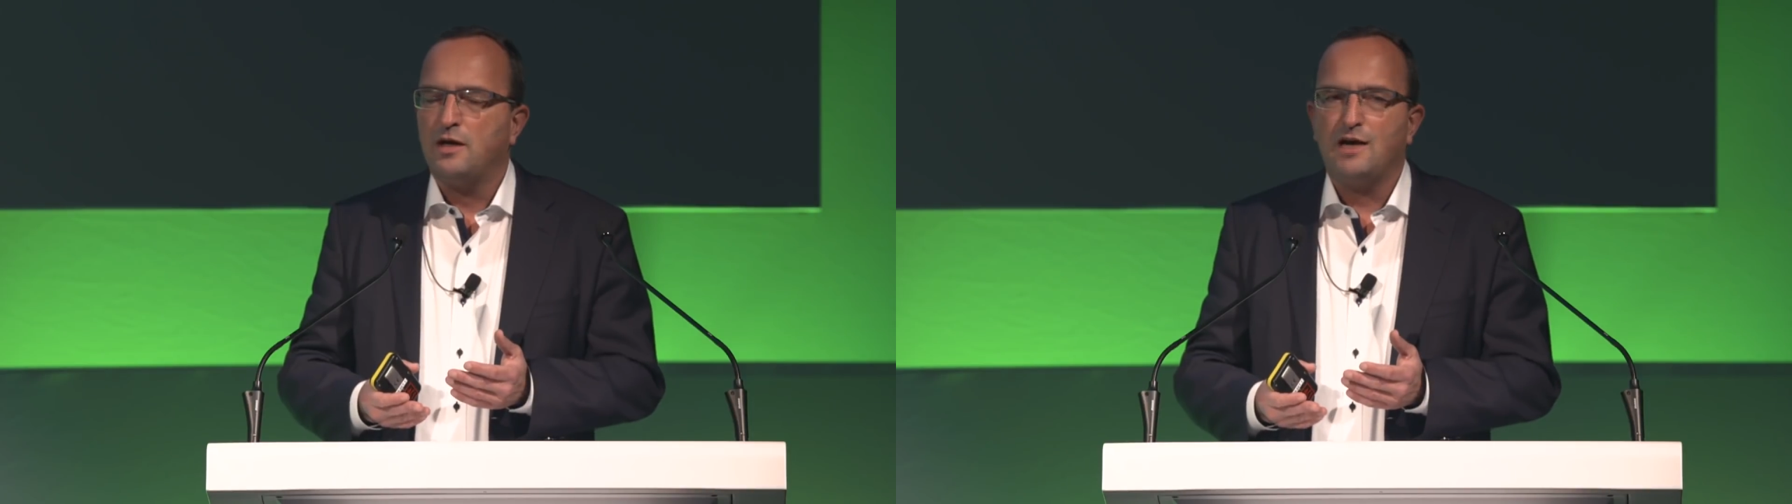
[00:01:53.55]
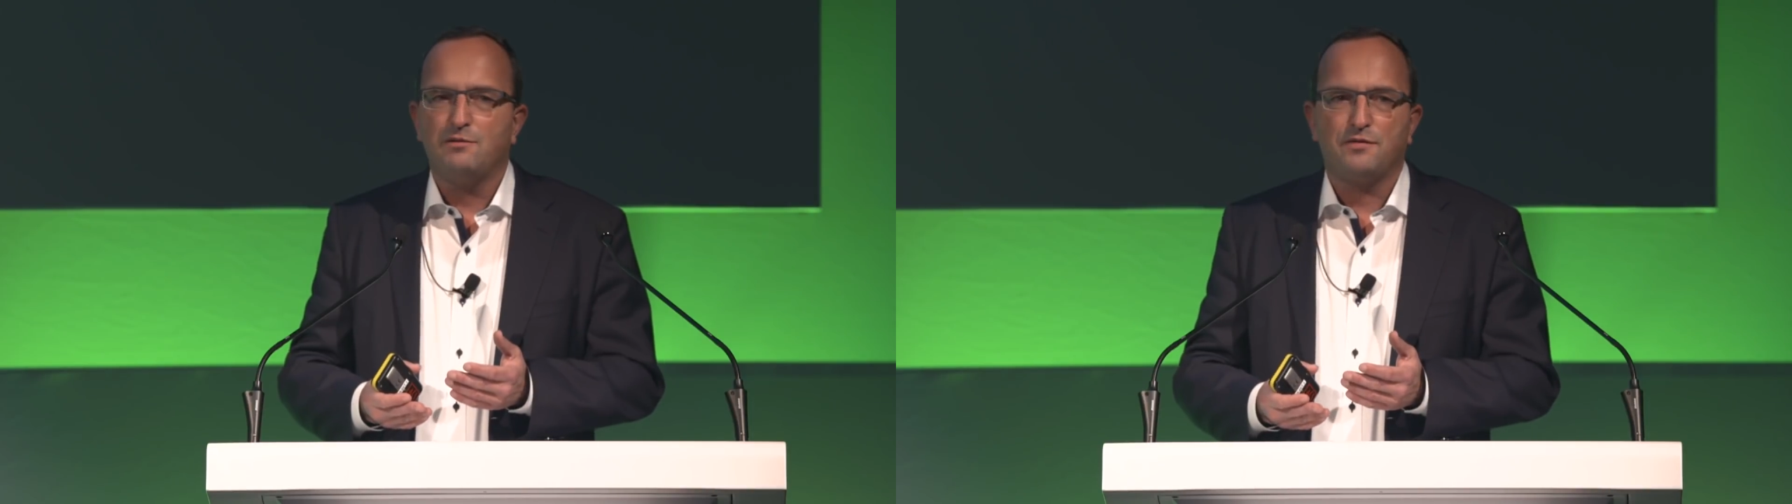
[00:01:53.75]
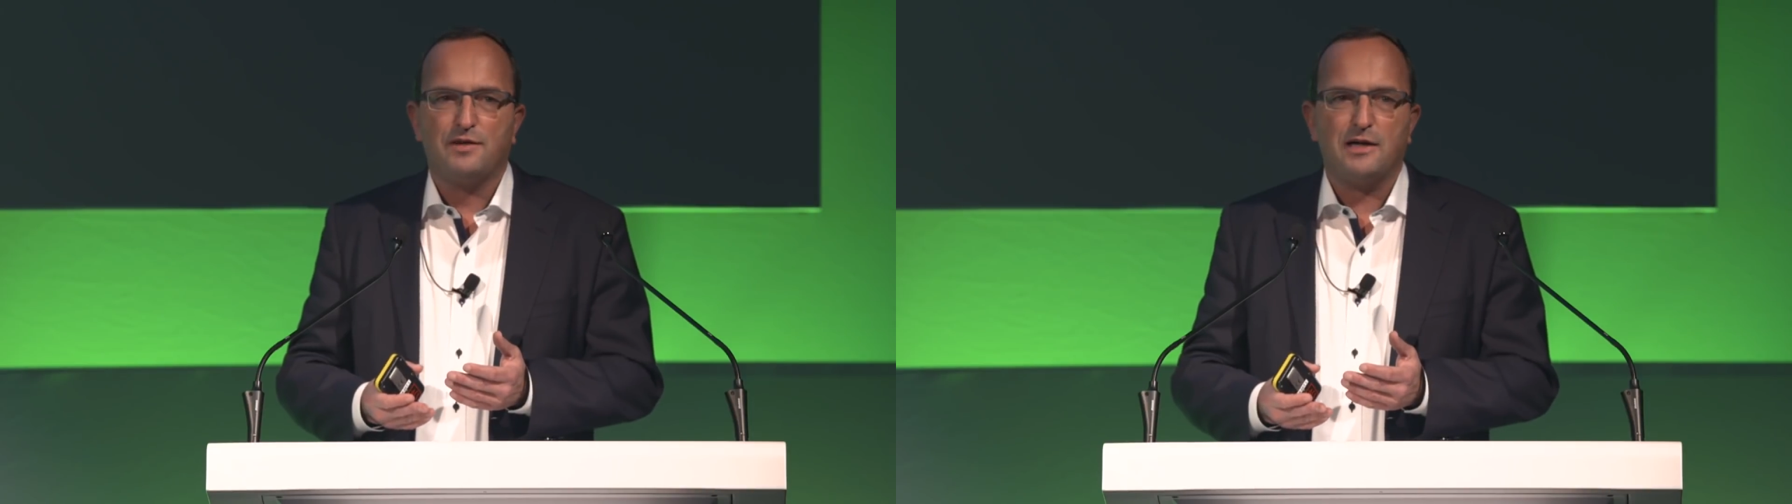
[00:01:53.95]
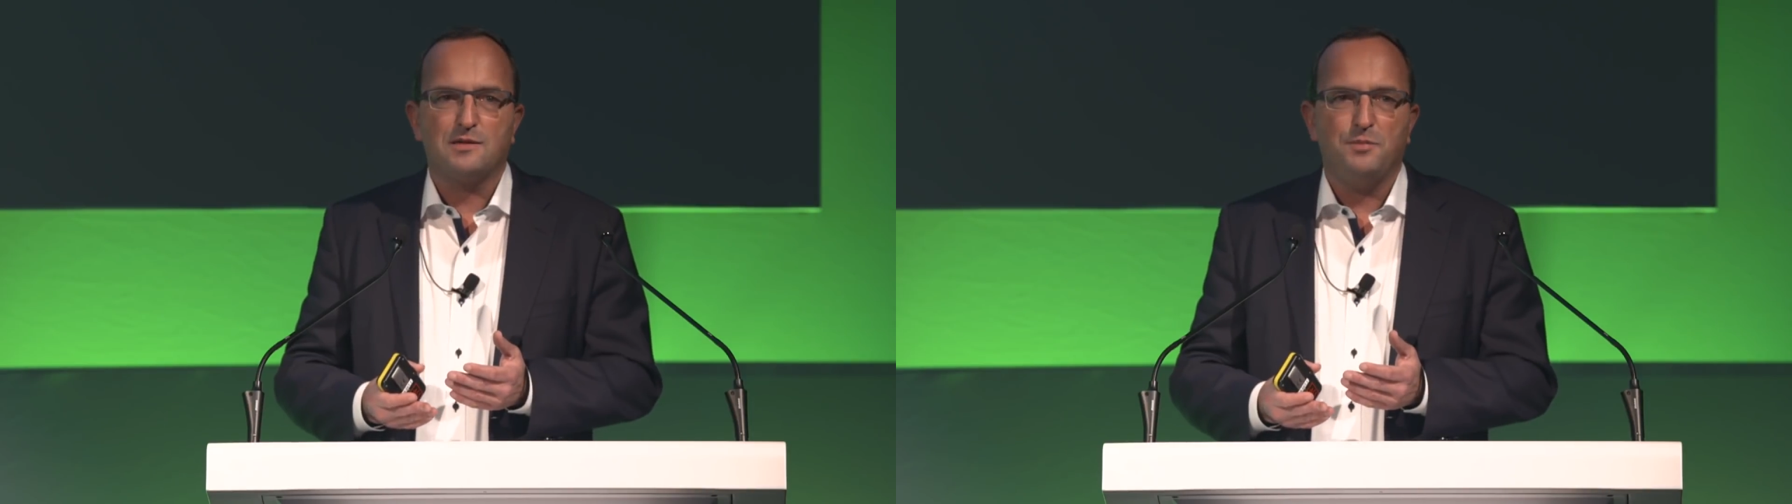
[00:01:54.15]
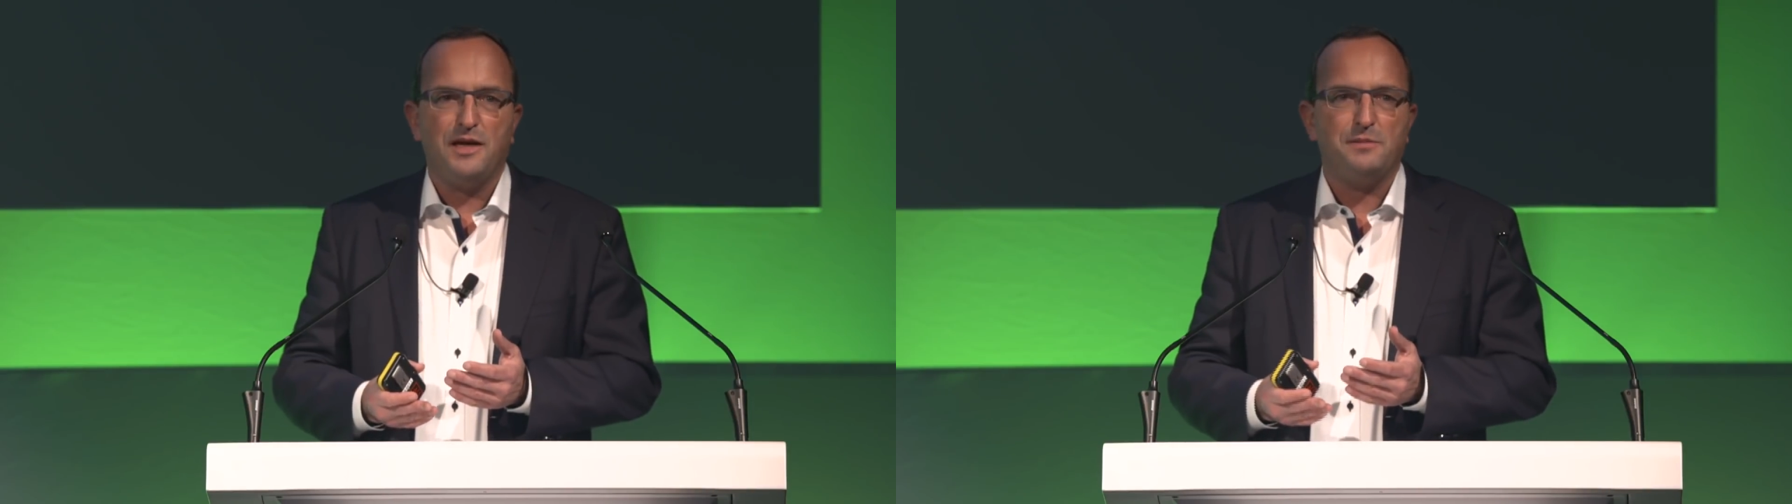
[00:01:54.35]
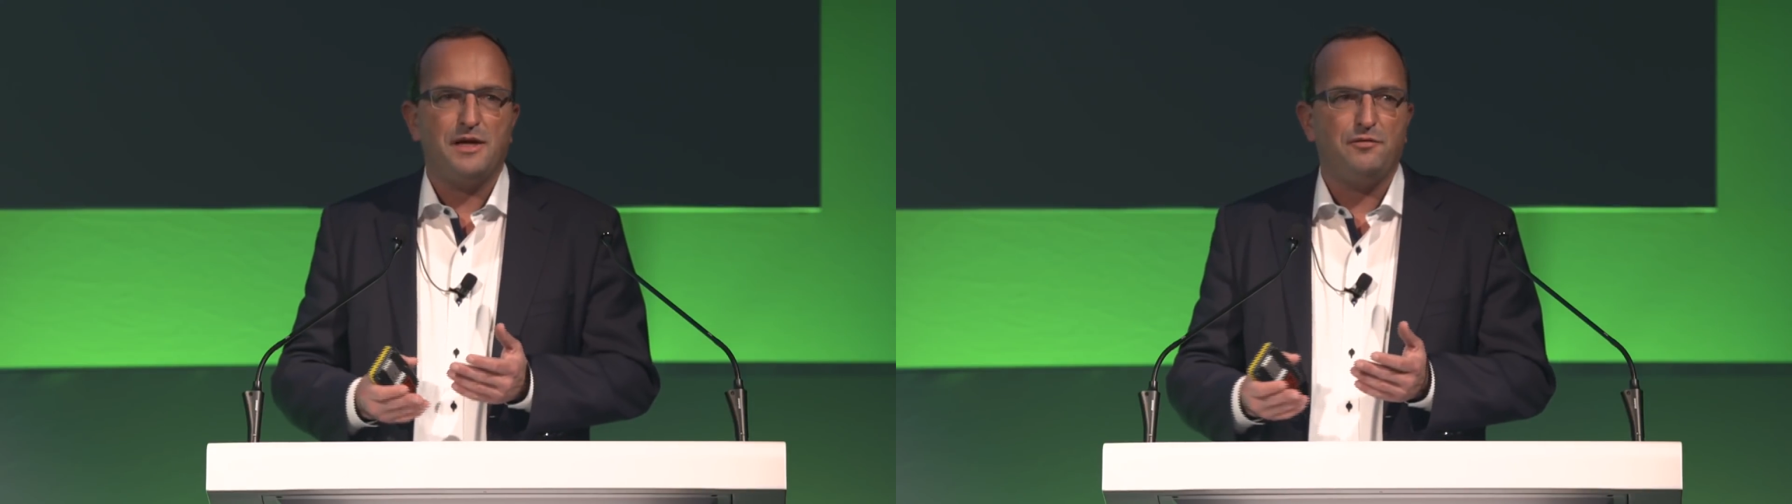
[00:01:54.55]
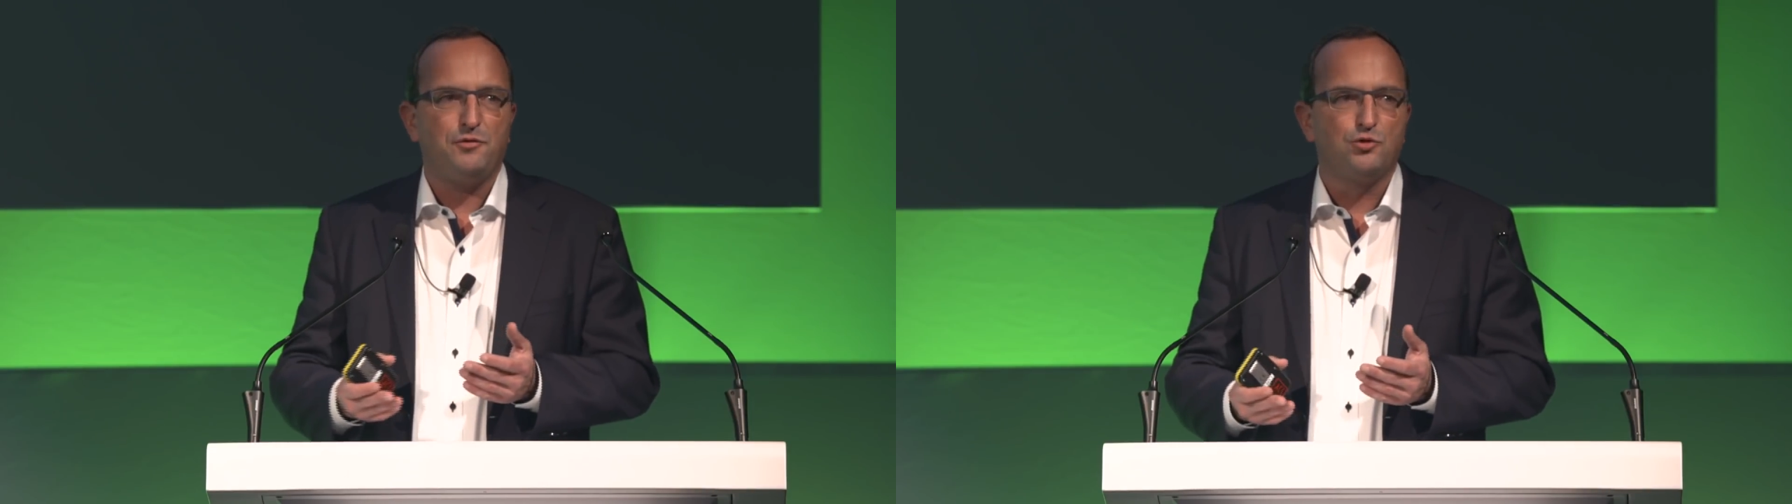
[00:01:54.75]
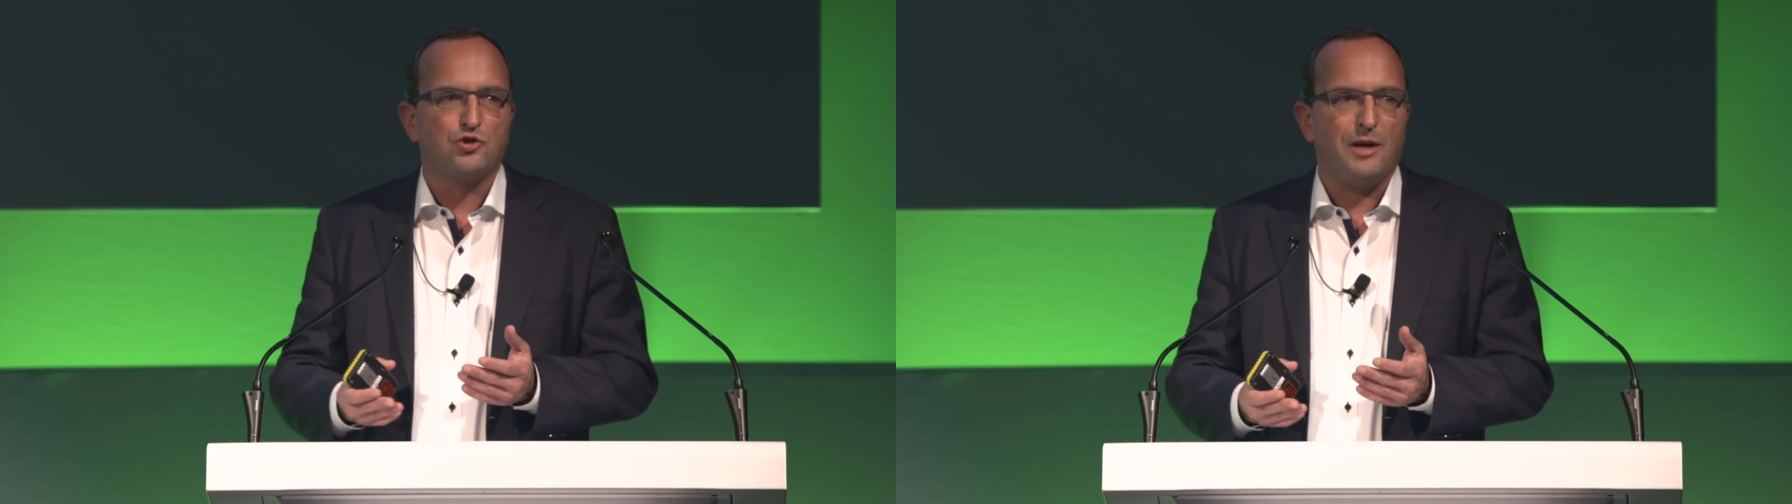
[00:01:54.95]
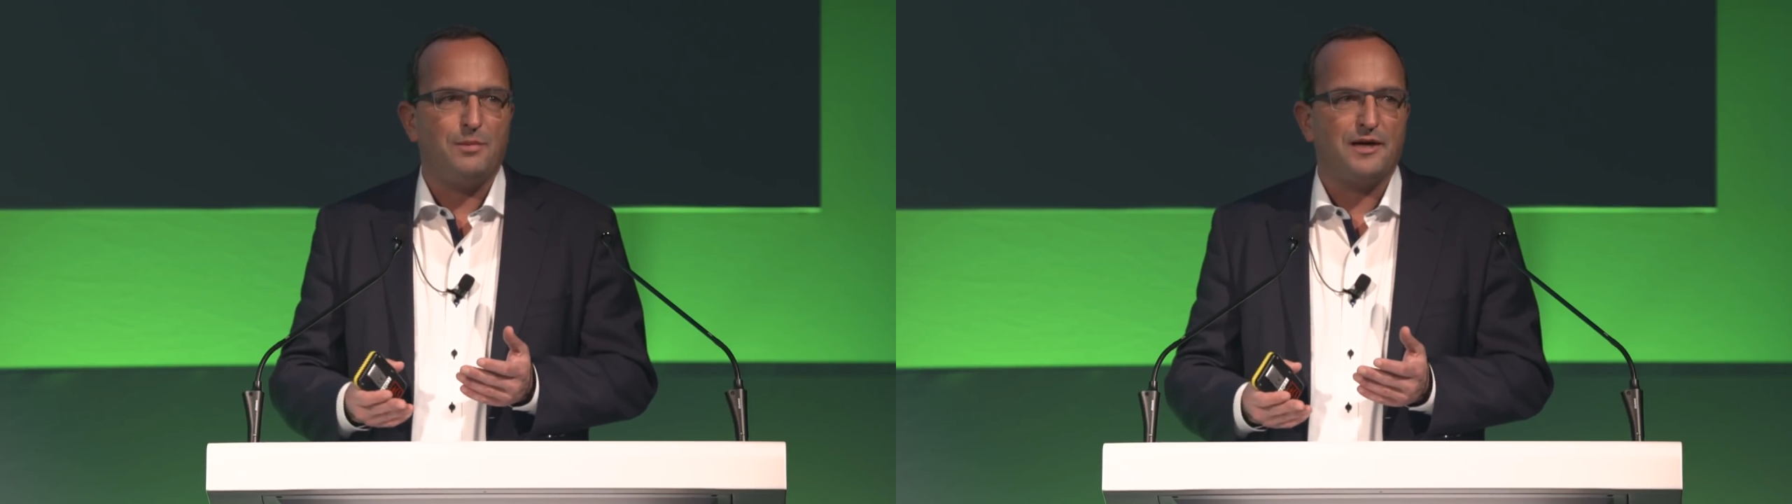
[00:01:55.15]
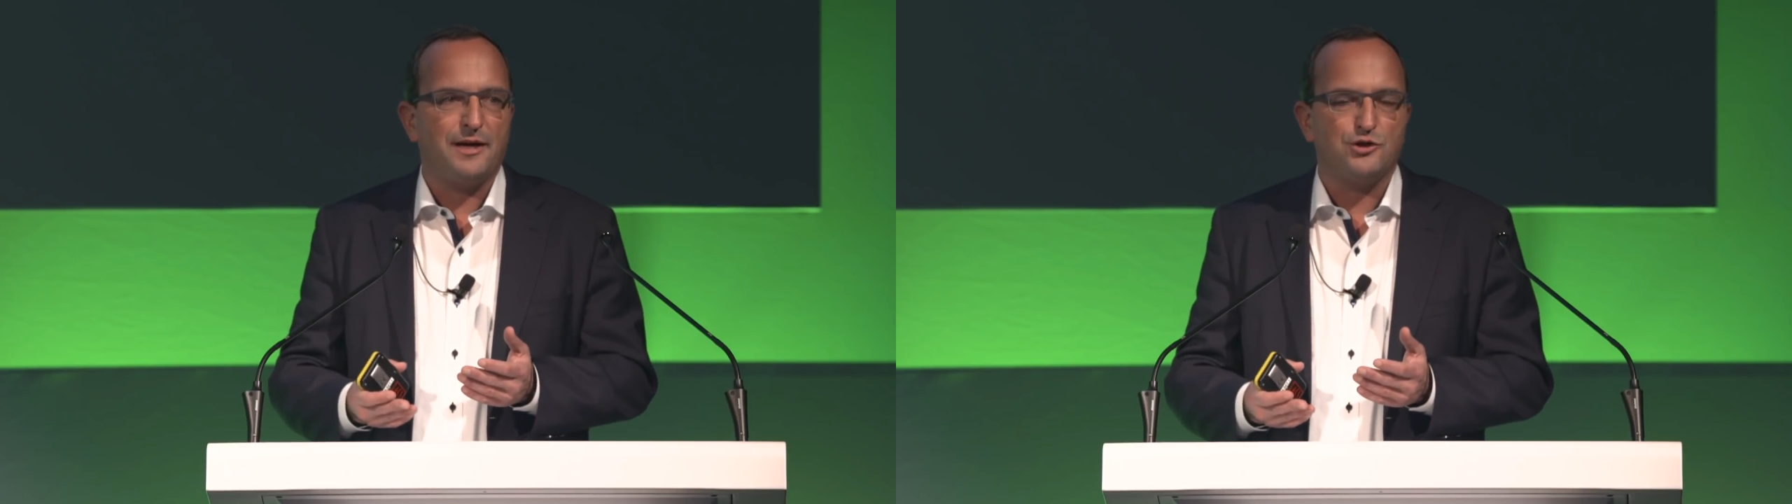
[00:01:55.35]
and with that many future
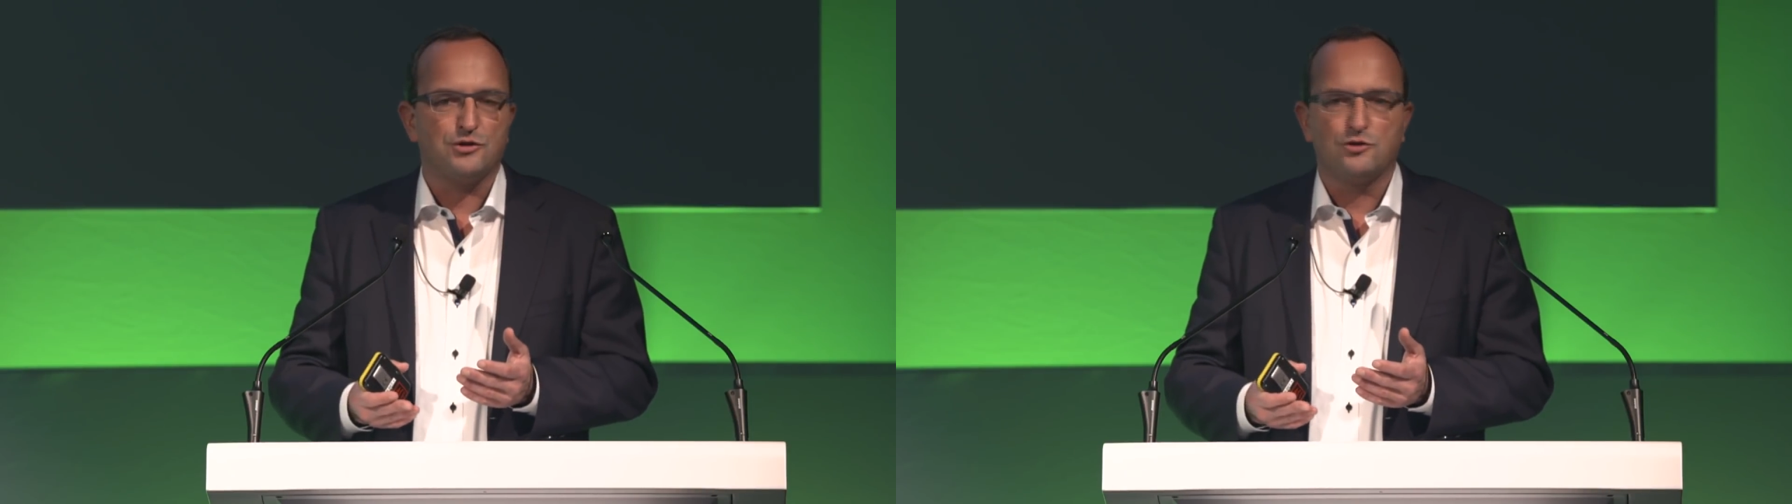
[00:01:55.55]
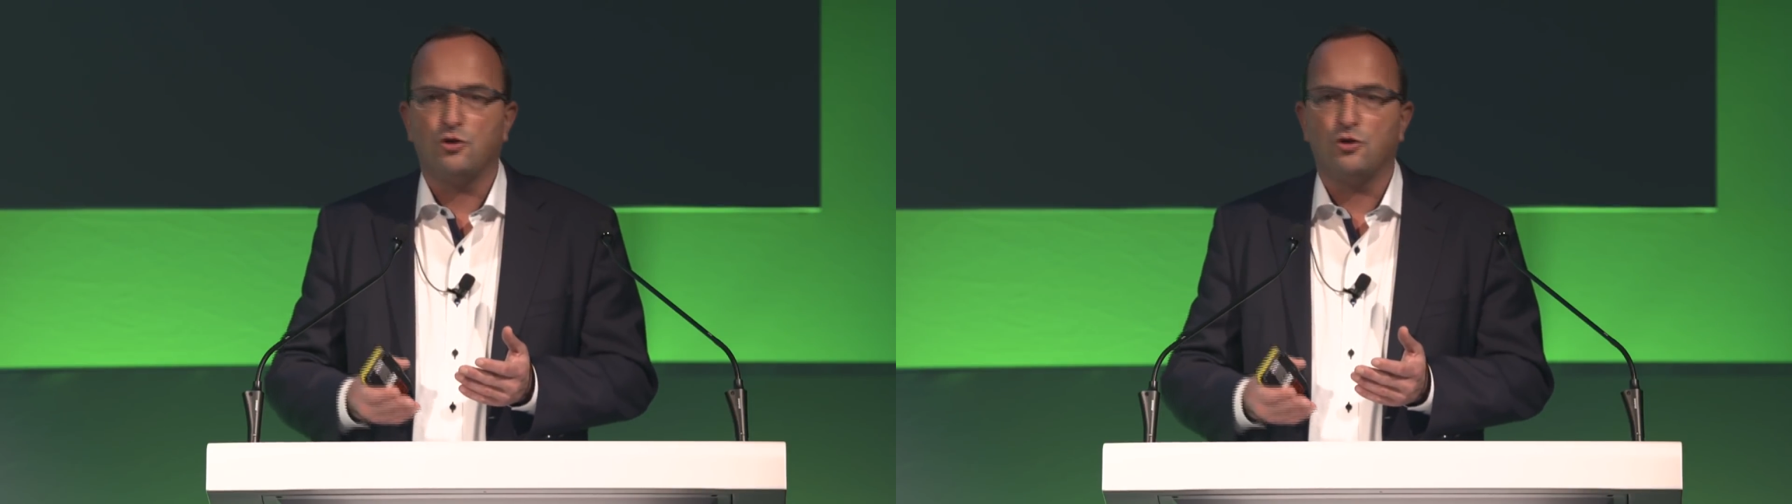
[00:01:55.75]
applications,